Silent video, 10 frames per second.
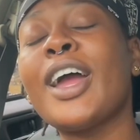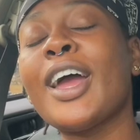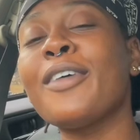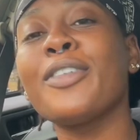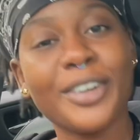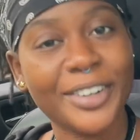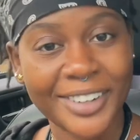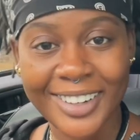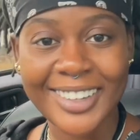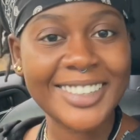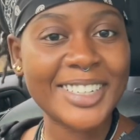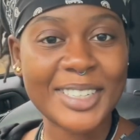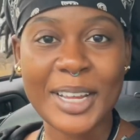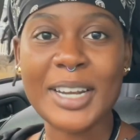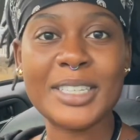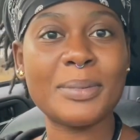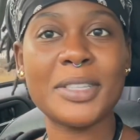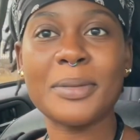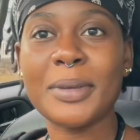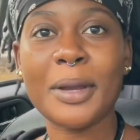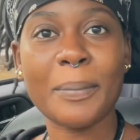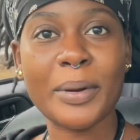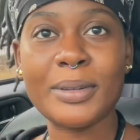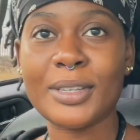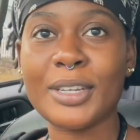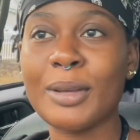ever decided to be the bigger person.